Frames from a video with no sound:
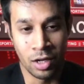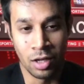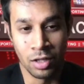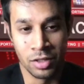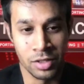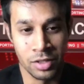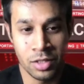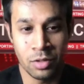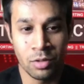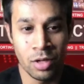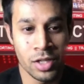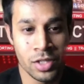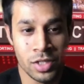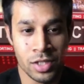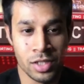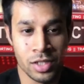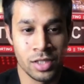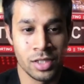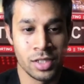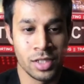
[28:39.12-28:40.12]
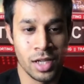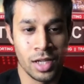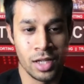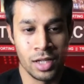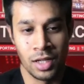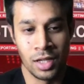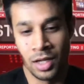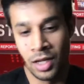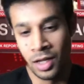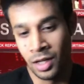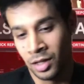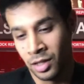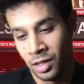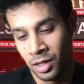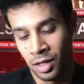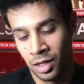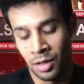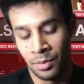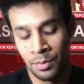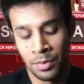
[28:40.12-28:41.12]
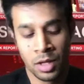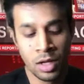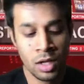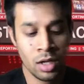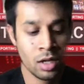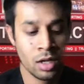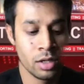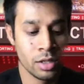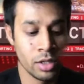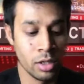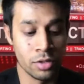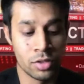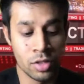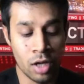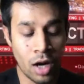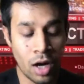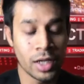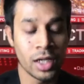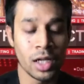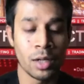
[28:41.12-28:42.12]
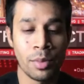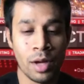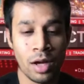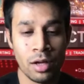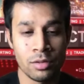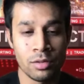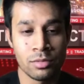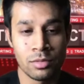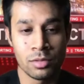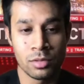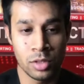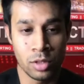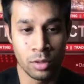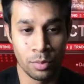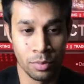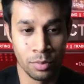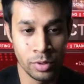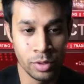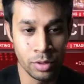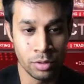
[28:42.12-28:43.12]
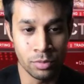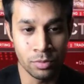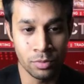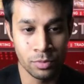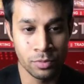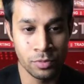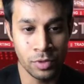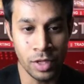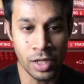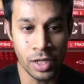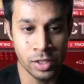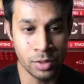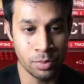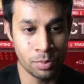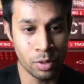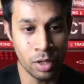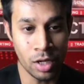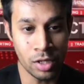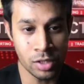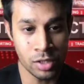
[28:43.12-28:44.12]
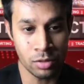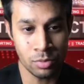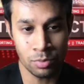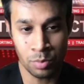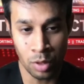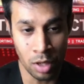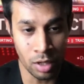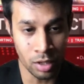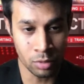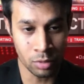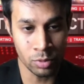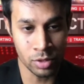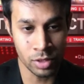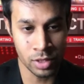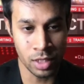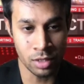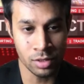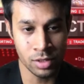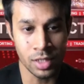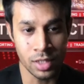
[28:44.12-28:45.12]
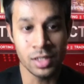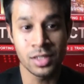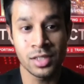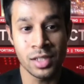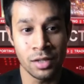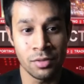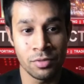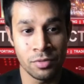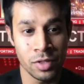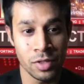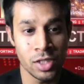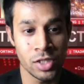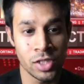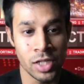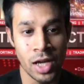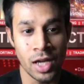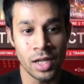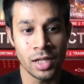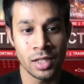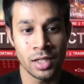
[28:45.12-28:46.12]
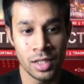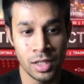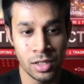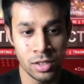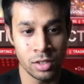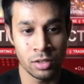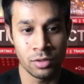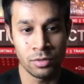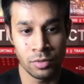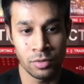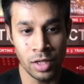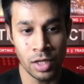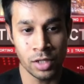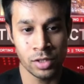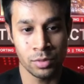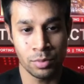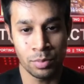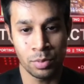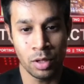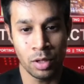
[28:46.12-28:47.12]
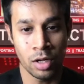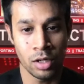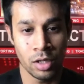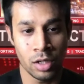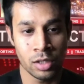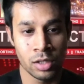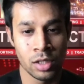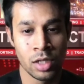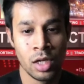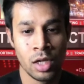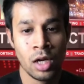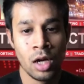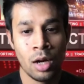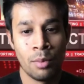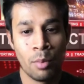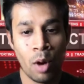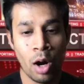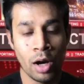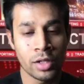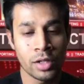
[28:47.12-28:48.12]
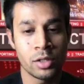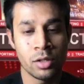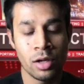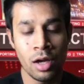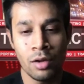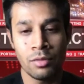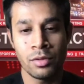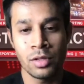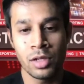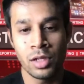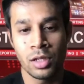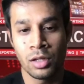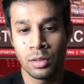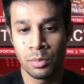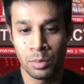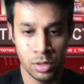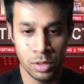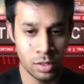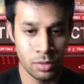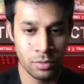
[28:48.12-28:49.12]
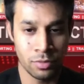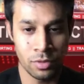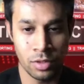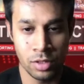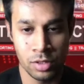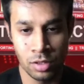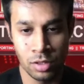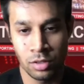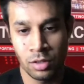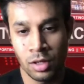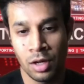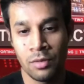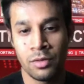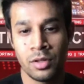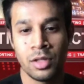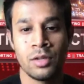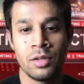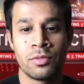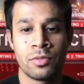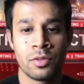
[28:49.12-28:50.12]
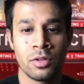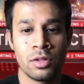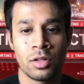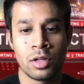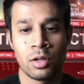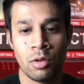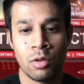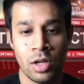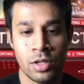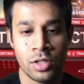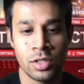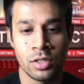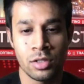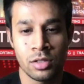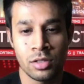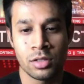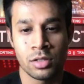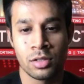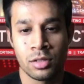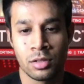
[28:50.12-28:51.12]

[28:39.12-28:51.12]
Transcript: these questions and talking about your flagship product, which sounds like Safe VChat is your flagship product. Mark, Mr. Verso, do you have any further questions?